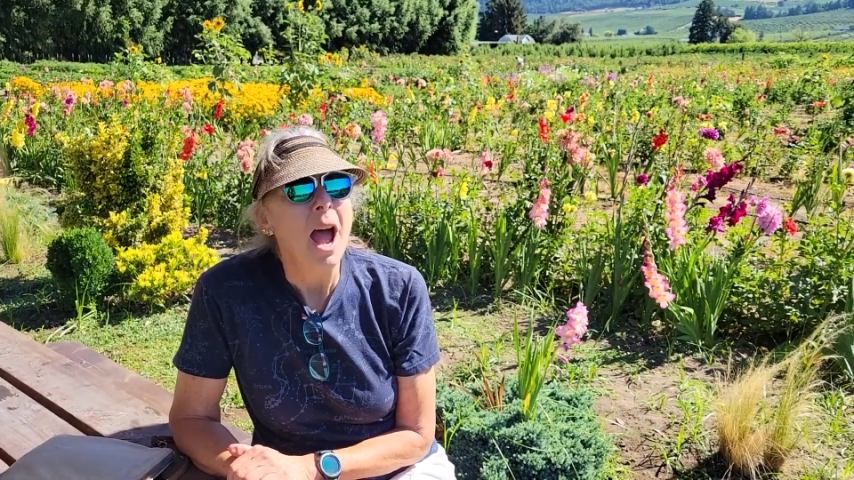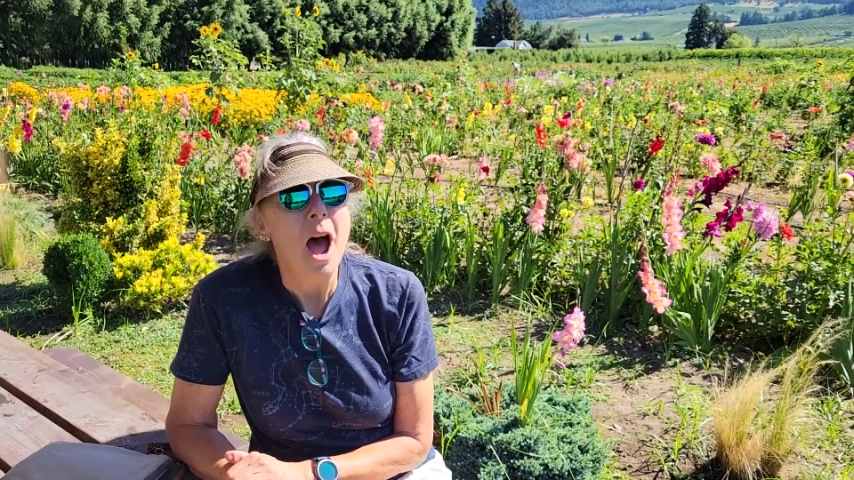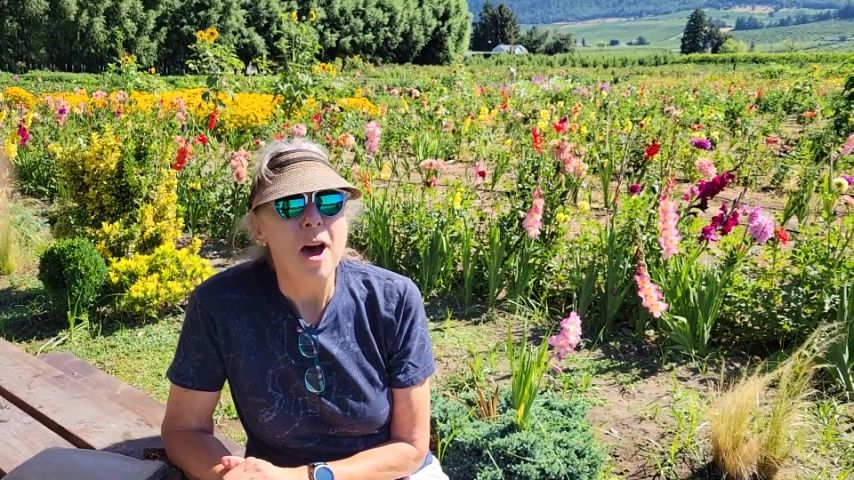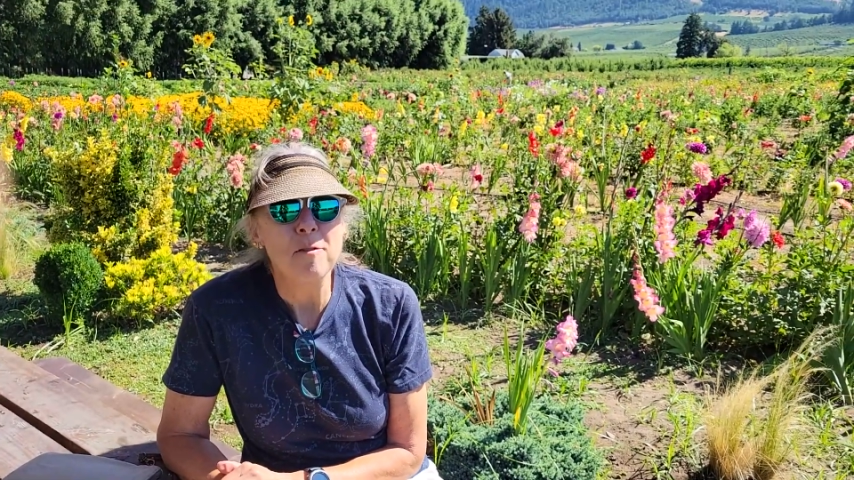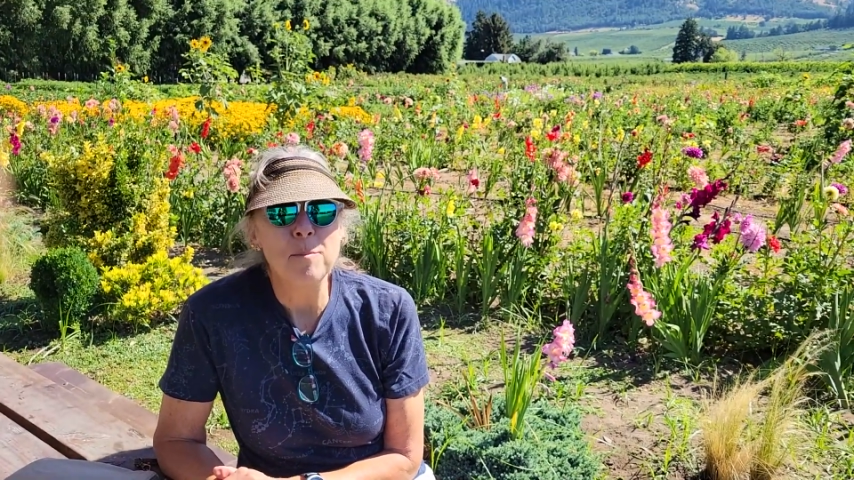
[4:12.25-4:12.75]

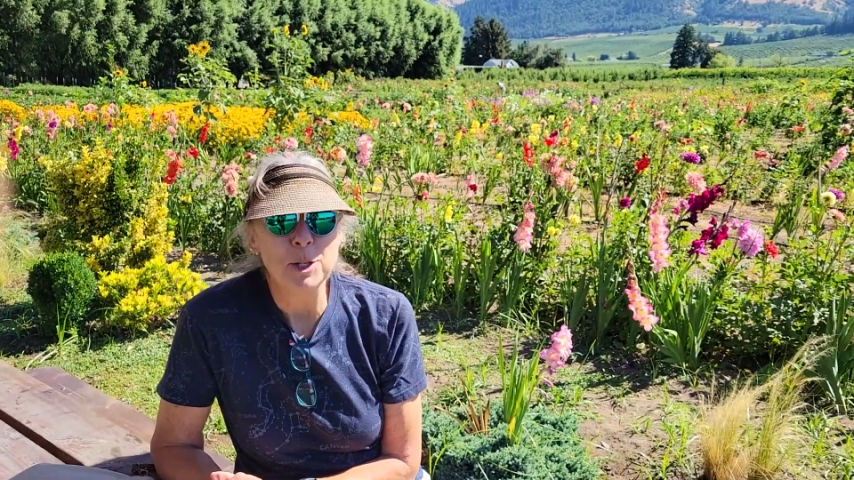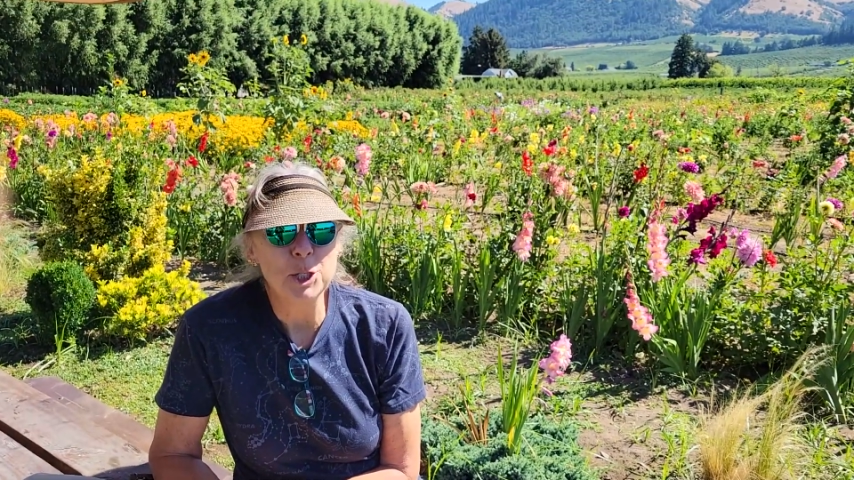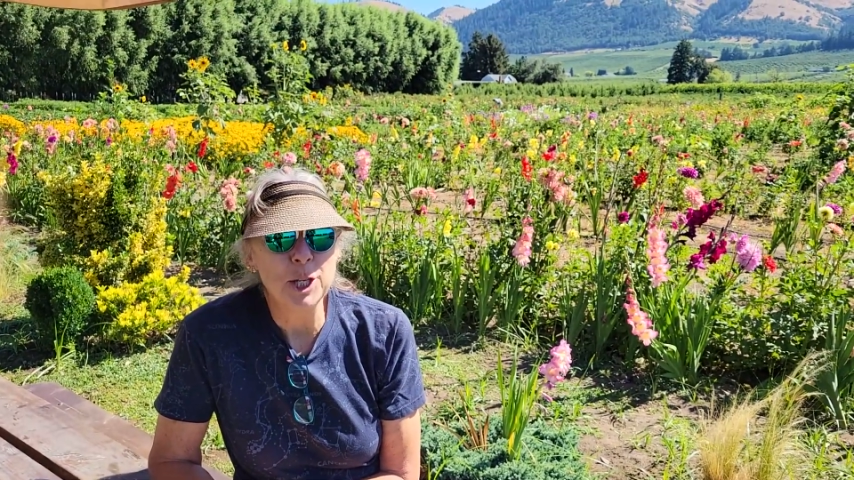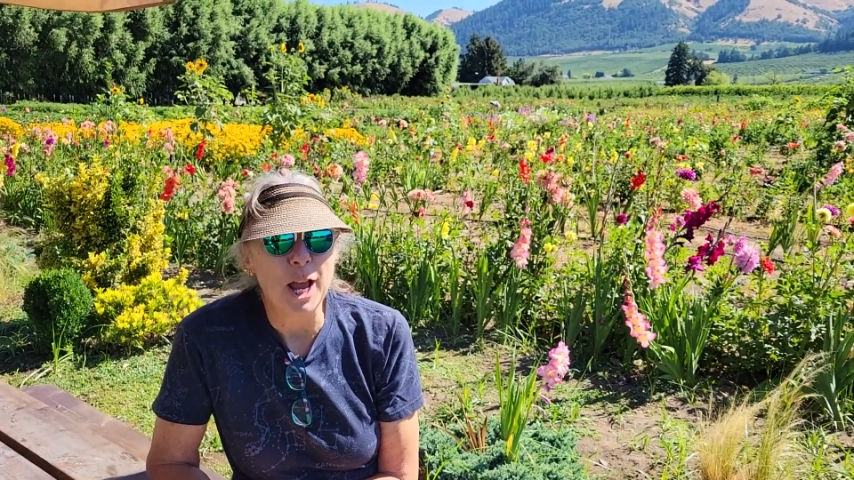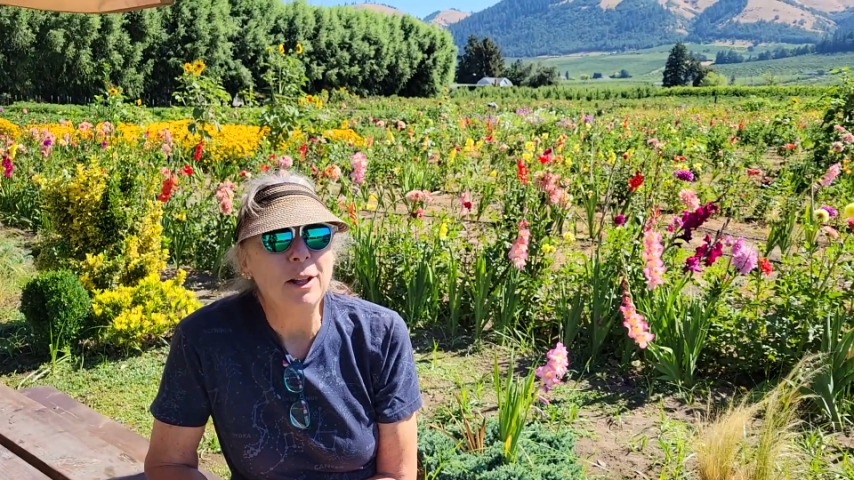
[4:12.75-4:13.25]
of
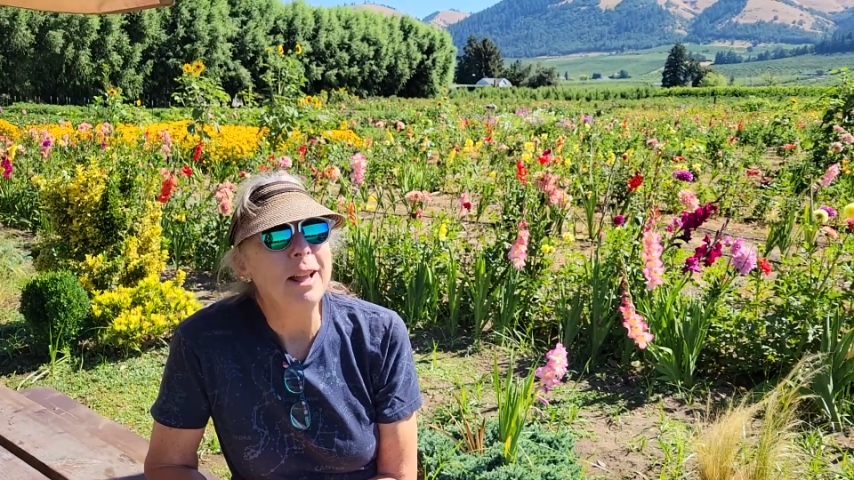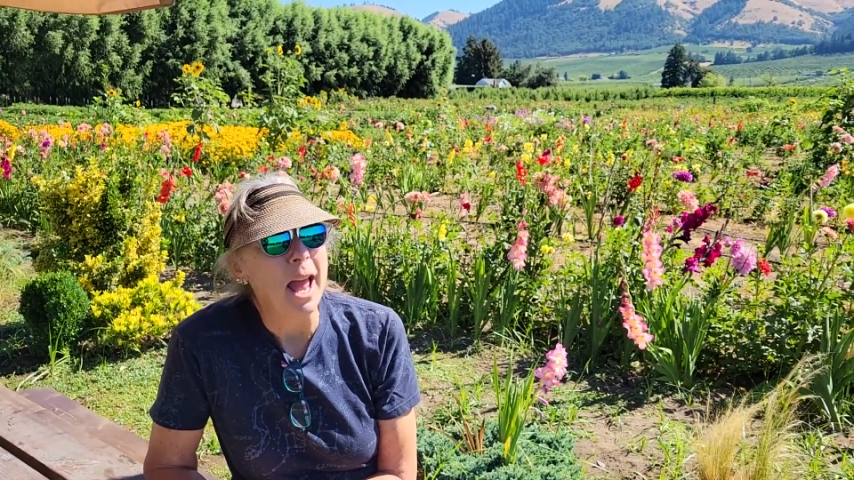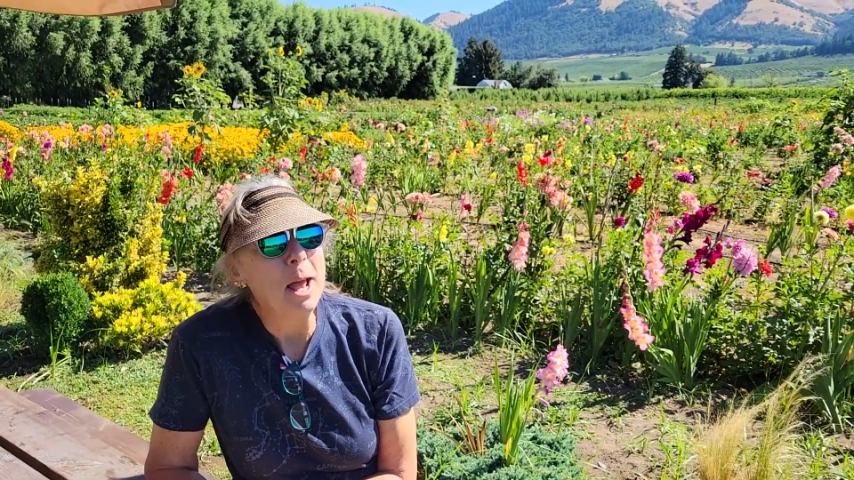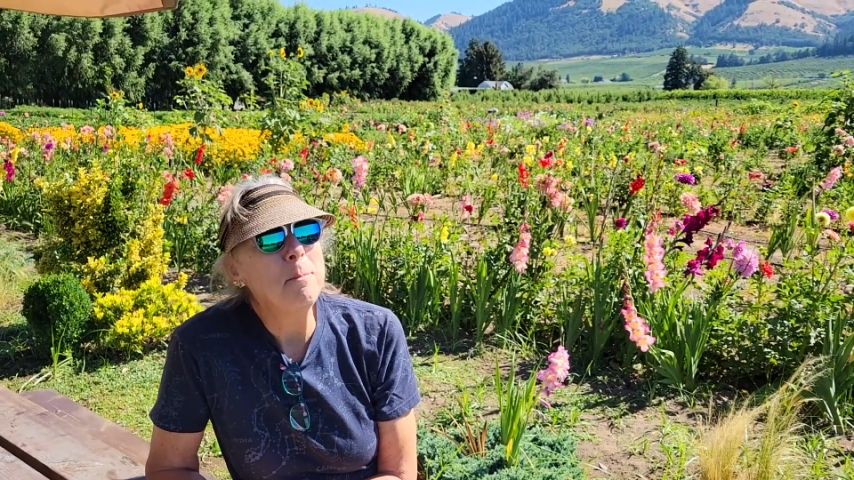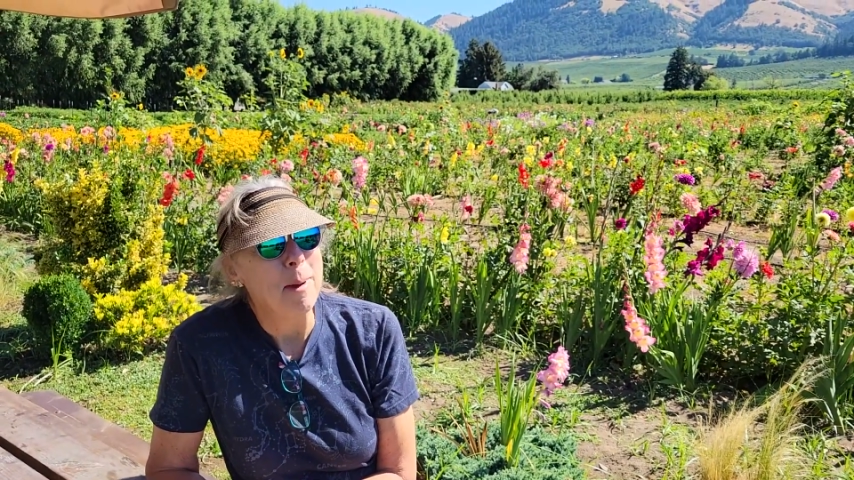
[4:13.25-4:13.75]
Michelle
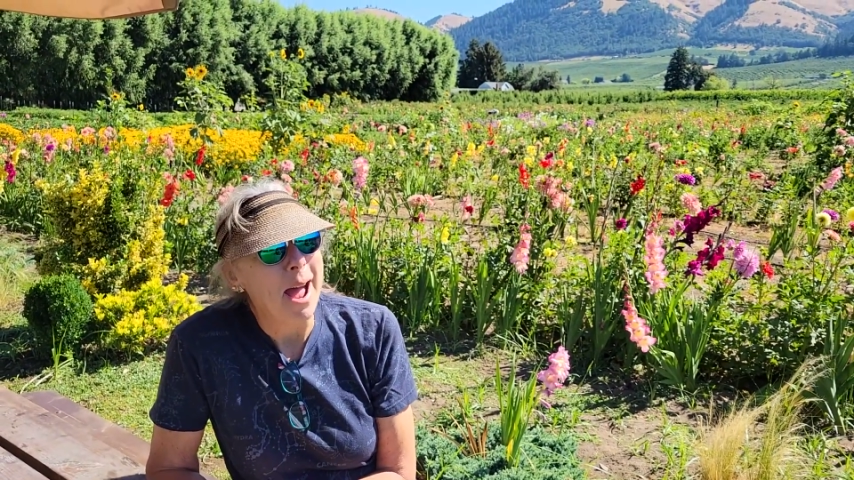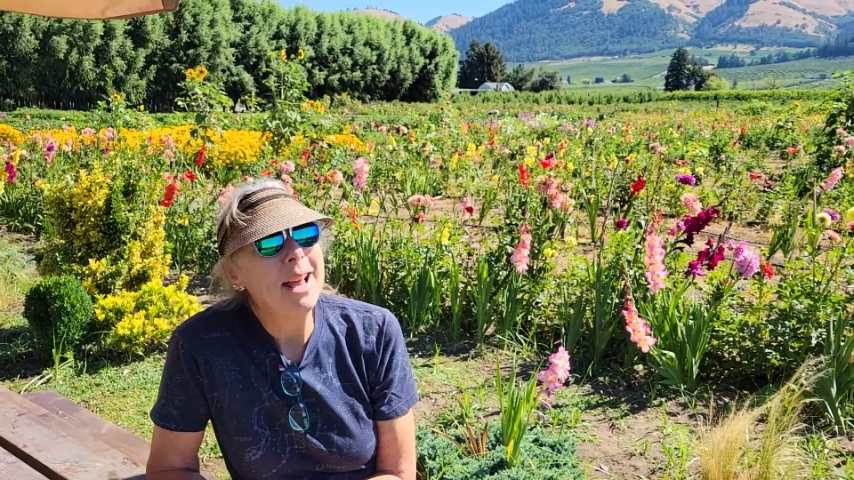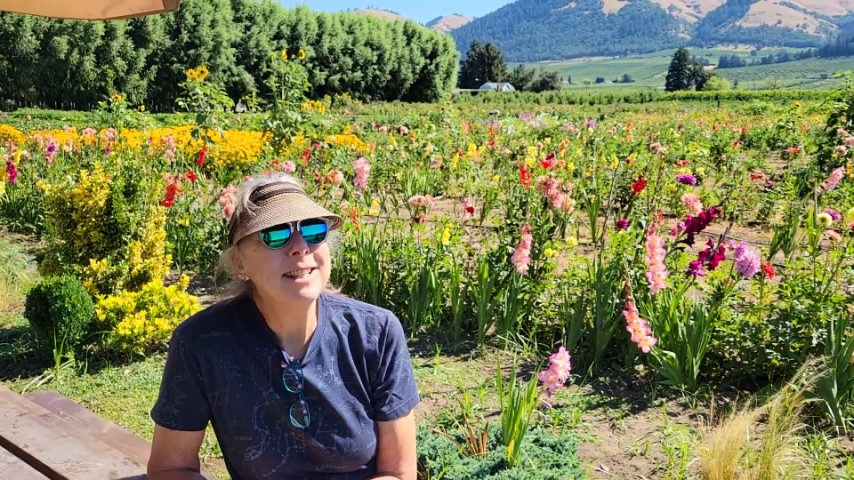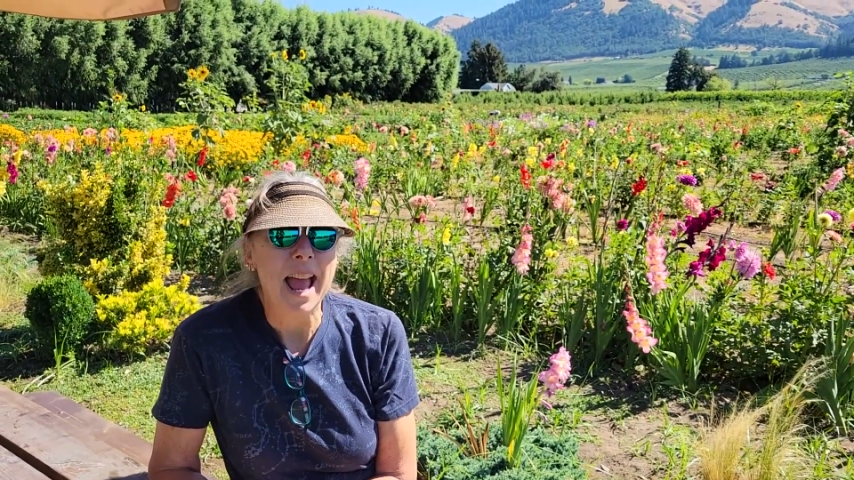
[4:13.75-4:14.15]
and my